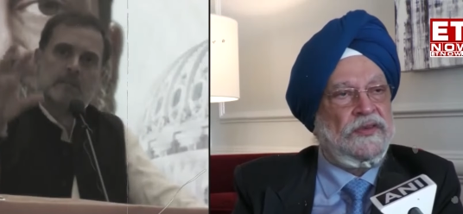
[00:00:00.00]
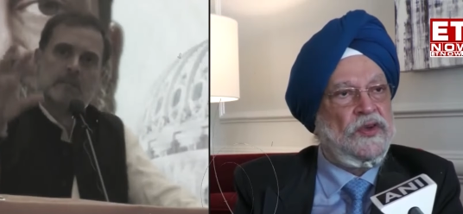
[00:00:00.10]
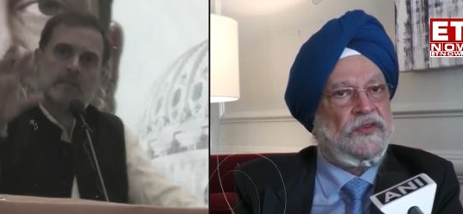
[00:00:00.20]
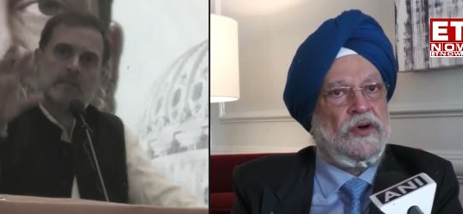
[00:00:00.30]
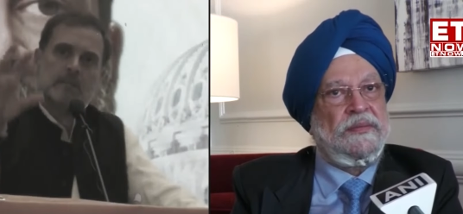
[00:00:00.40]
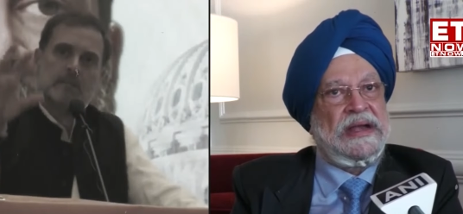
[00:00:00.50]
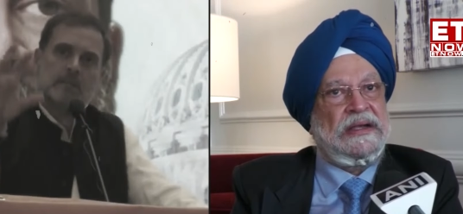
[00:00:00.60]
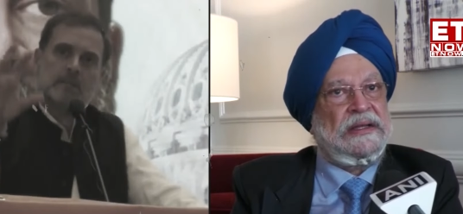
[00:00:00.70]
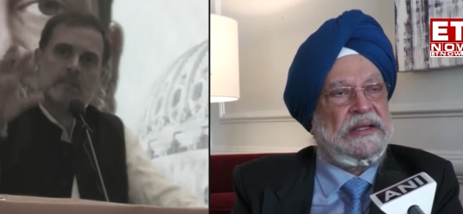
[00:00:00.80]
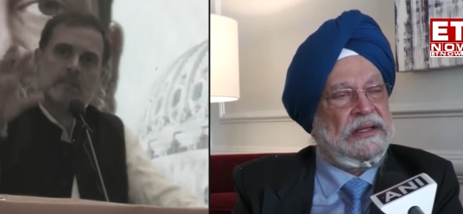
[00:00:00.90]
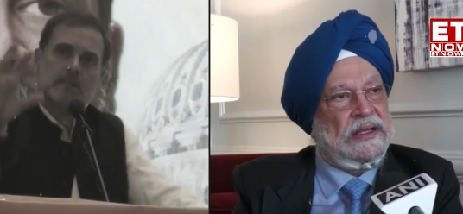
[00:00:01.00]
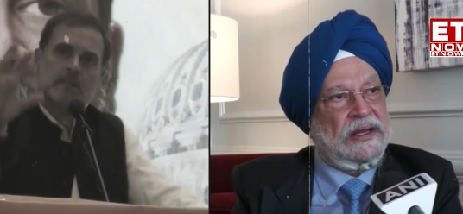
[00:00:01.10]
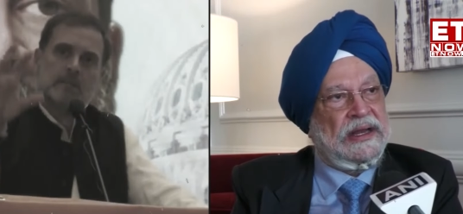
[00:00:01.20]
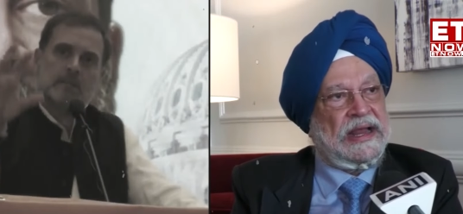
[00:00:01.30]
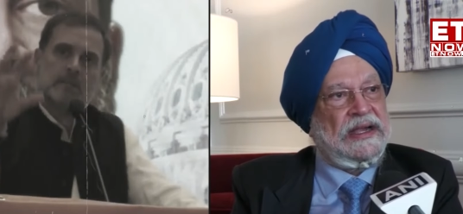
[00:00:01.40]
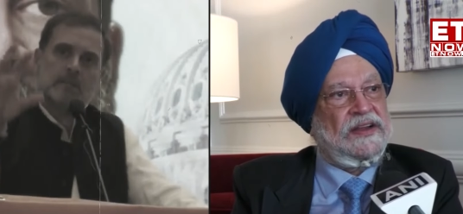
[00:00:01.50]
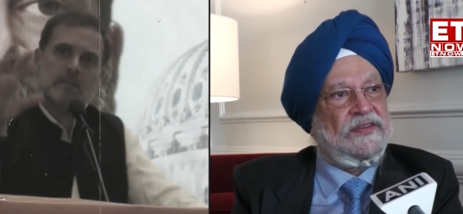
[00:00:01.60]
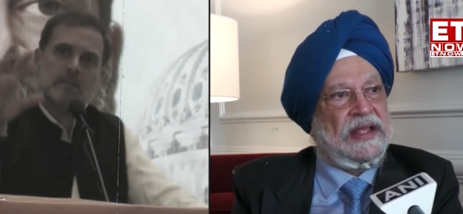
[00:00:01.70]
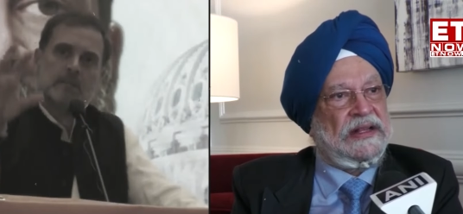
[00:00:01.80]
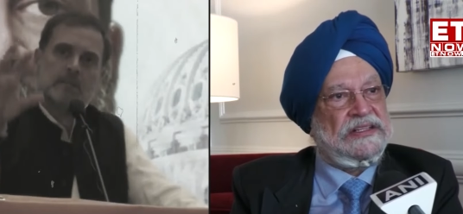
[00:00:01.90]
Speaker 1: if you foment a
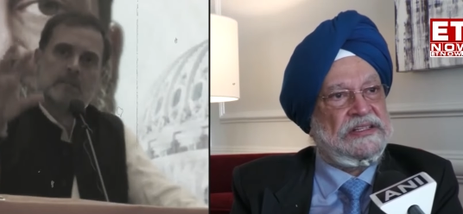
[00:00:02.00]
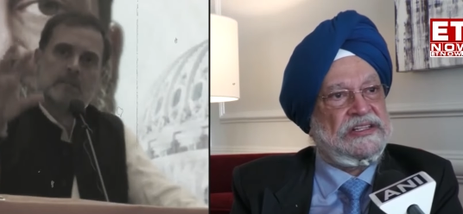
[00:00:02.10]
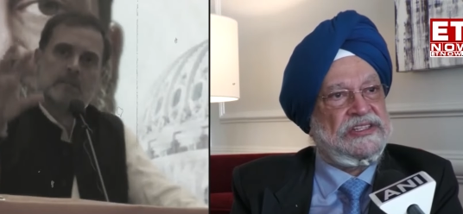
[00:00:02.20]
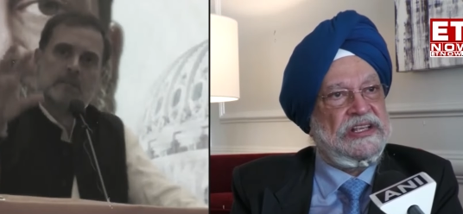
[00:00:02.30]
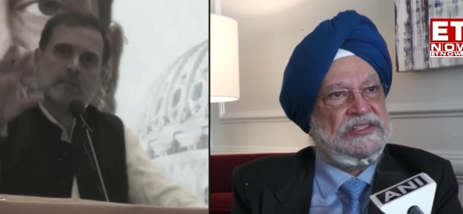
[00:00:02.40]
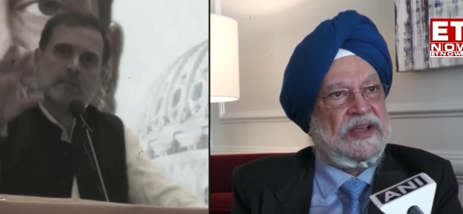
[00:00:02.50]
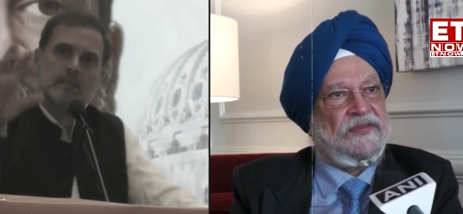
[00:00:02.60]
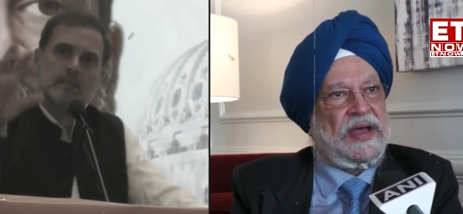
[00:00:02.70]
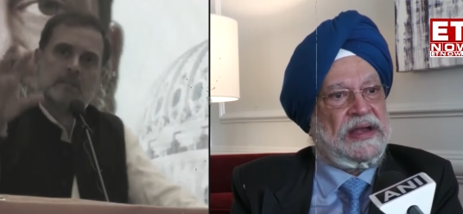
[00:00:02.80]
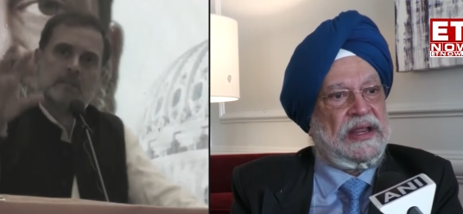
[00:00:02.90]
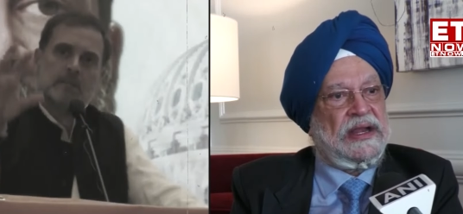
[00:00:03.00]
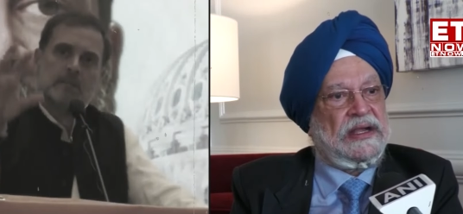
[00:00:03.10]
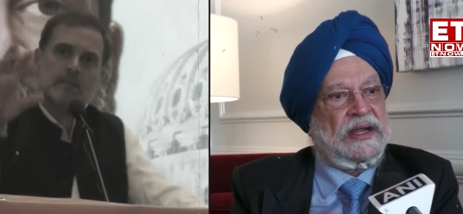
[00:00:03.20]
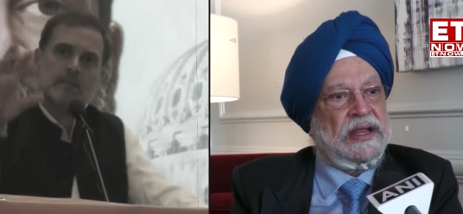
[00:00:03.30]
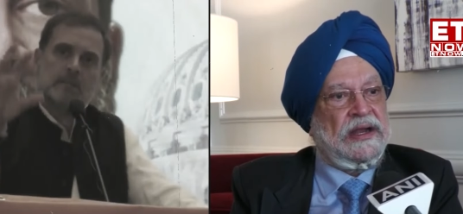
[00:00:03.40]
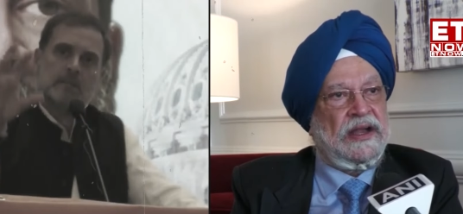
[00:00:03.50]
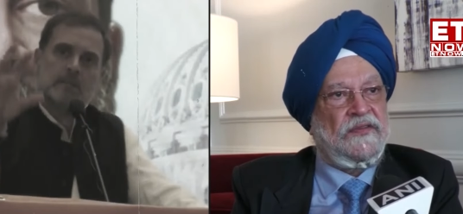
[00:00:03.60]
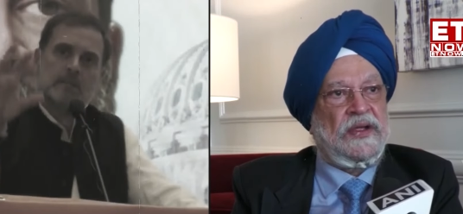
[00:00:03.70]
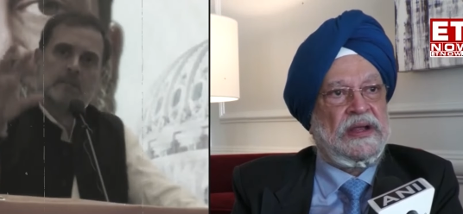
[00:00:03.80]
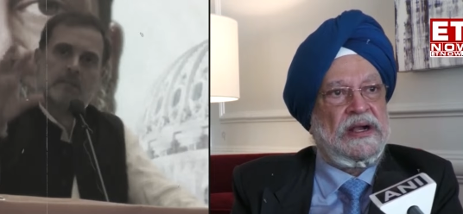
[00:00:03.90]
narrative like this, that Sikhs are finding it
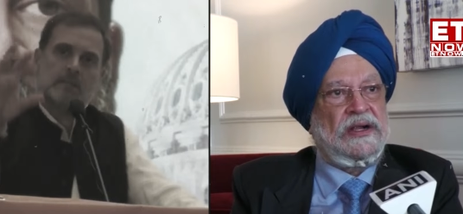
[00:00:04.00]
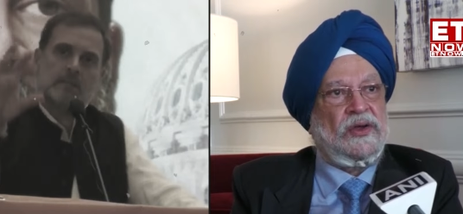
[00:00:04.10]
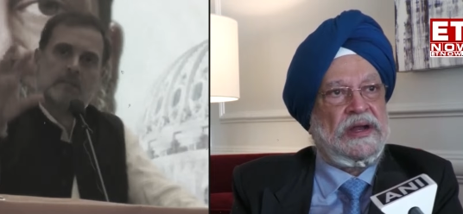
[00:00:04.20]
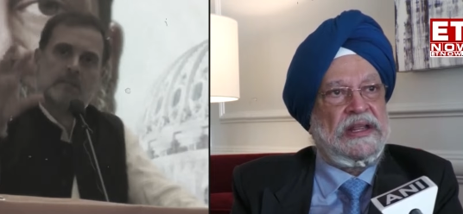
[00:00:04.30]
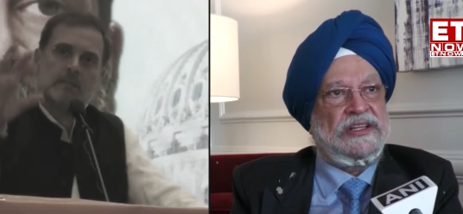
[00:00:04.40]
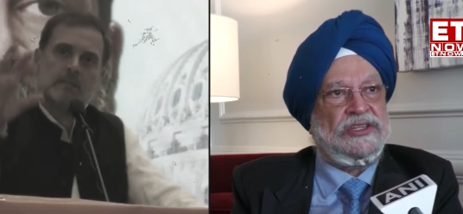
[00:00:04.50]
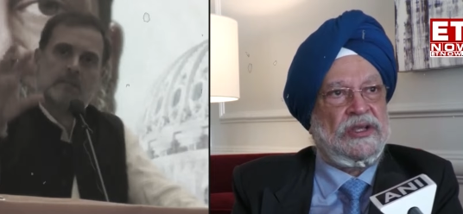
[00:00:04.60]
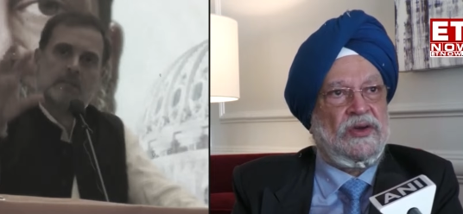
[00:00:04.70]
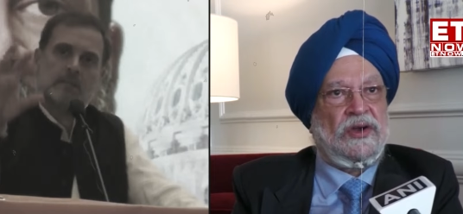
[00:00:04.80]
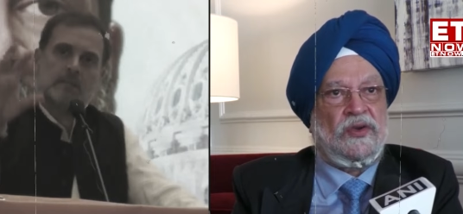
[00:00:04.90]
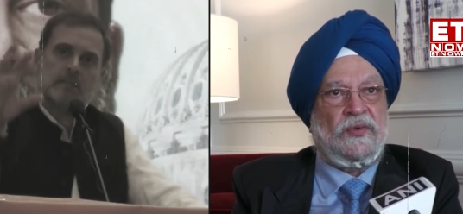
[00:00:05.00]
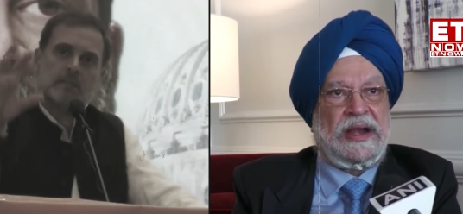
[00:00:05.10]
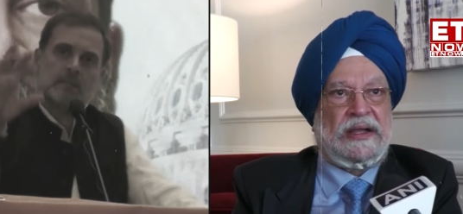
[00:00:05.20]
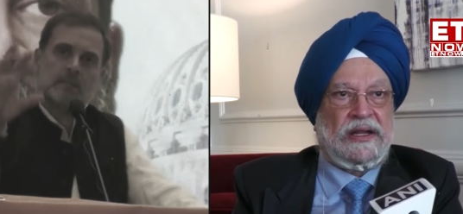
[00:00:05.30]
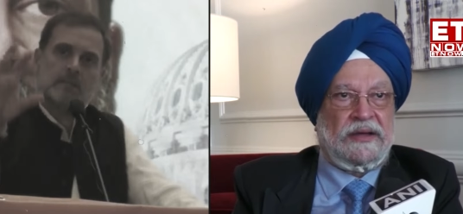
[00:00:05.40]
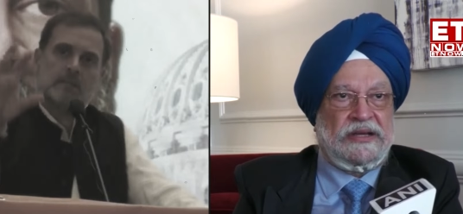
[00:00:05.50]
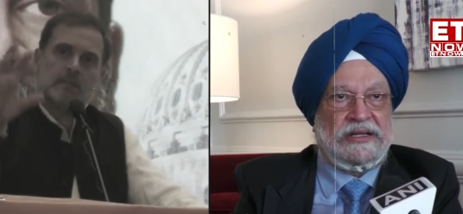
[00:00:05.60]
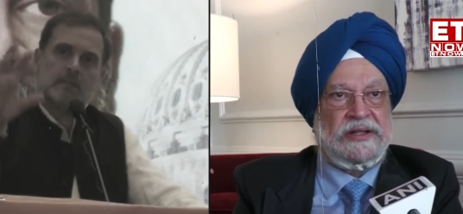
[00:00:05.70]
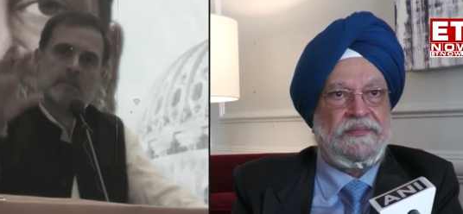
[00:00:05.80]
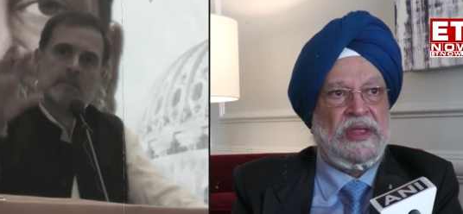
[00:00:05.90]
difficult or insecure to wear
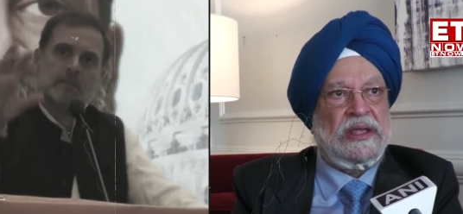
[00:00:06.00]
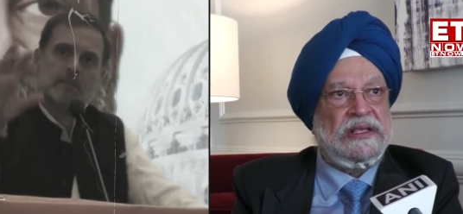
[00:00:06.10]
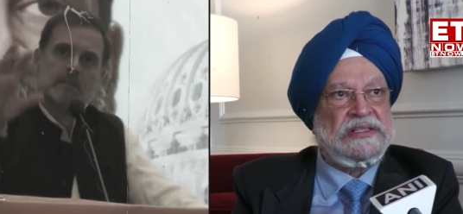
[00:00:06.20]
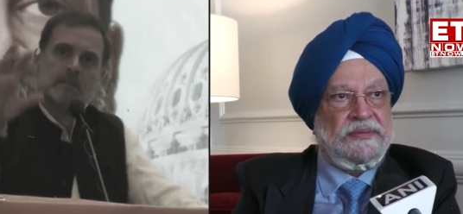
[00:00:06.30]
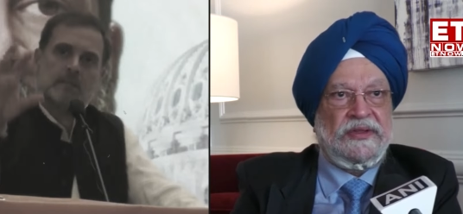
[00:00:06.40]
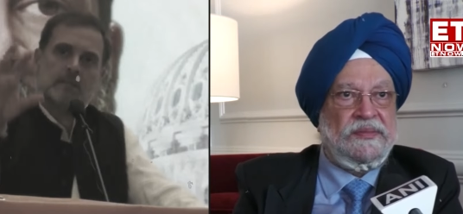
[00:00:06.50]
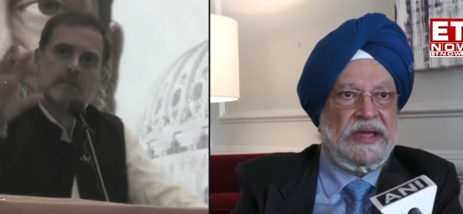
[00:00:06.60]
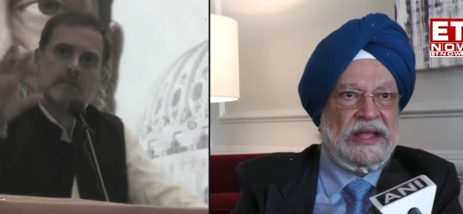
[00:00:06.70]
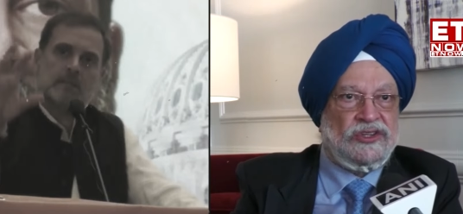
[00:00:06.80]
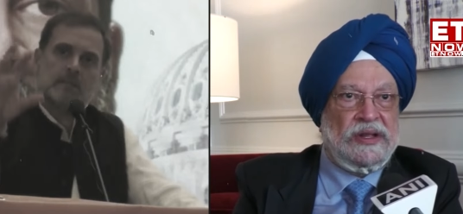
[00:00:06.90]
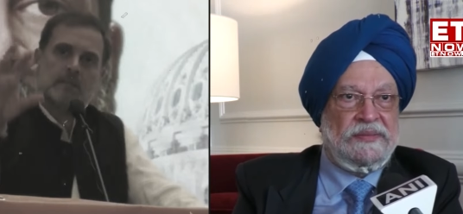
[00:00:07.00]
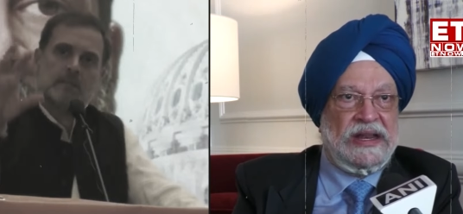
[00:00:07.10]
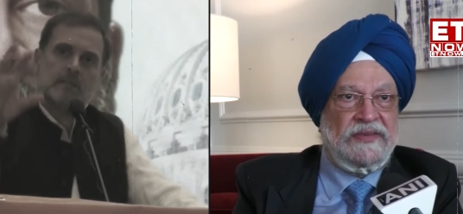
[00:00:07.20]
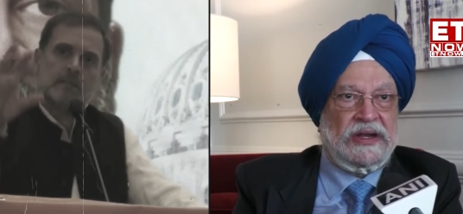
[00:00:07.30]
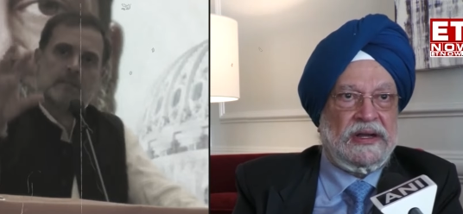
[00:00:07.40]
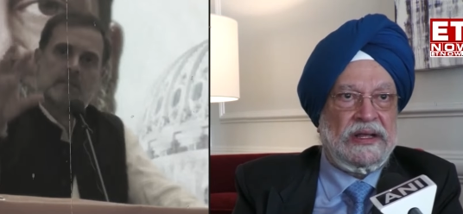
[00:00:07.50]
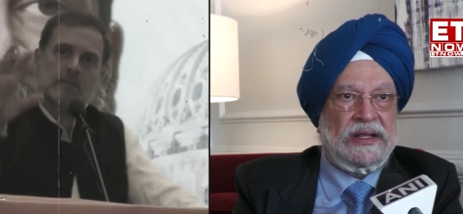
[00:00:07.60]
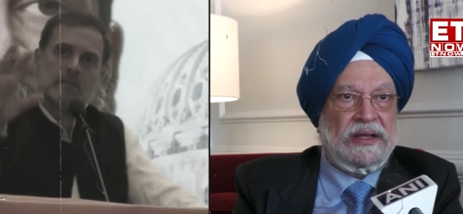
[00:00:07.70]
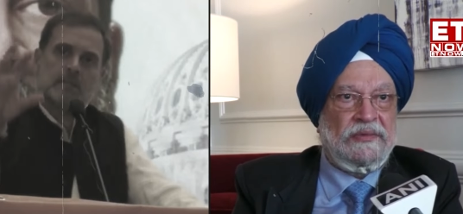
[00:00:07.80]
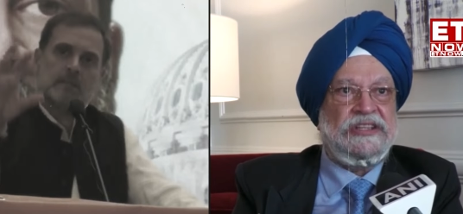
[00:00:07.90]
turban, some of them may actually believe it,
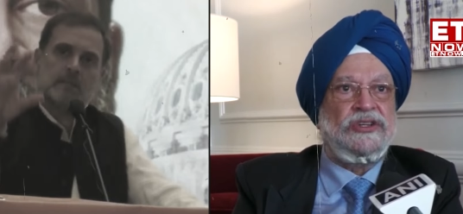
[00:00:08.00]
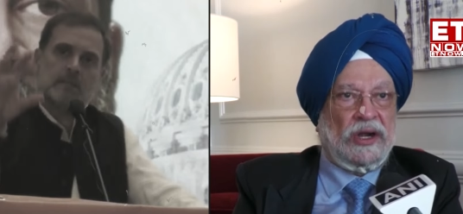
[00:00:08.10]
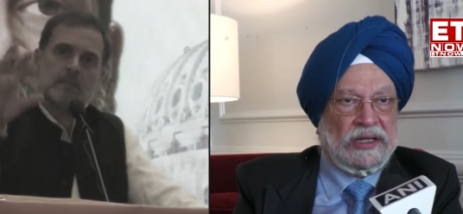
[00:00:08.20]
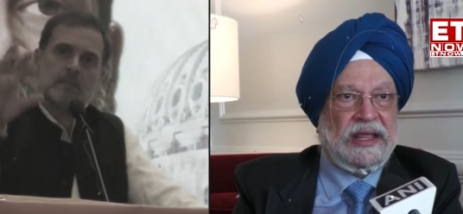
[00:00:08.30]
which is not the